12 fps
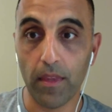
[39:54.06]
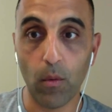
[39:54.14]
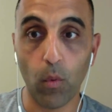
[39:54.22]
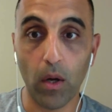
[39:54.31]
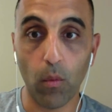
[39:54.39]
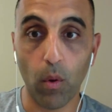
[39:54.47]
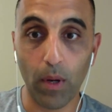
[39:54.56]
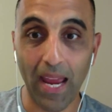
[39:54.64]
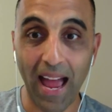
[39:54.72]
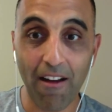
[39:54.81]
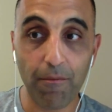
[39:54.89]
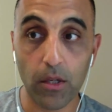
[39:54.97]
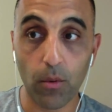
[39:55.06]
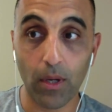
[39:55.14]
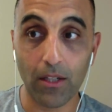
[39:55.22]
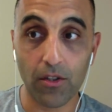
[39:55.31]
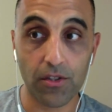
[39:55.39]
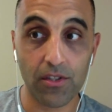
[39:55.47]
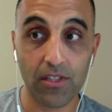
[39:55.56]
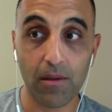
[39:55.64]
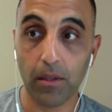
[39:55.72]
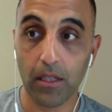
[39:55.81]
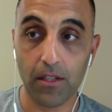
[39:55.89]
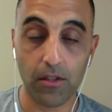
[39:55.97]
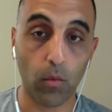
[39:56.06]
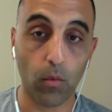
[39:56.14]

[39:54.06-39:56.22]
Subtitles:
what we have been doing just simply isn't